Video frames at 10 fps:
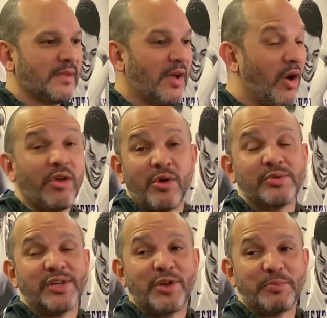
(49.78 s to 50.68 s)
Oh, no, it
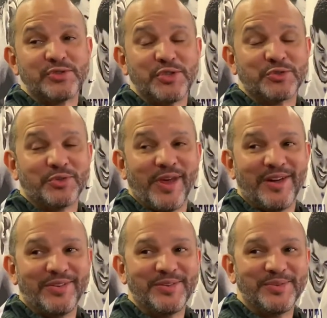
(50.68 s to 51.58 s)
was 100% true now.
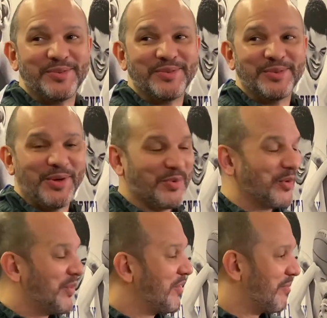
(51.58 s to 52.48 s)
We
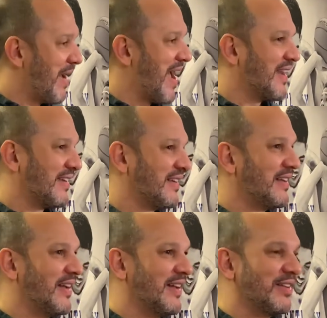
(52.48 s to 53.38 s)
were bad,
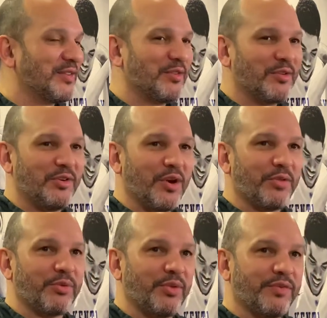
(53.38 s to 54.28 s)
you know,
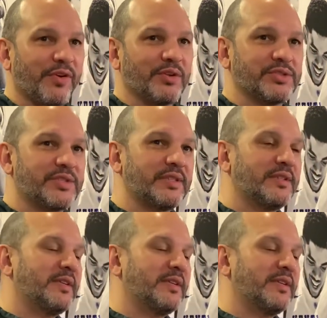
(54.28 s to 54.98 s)
through the first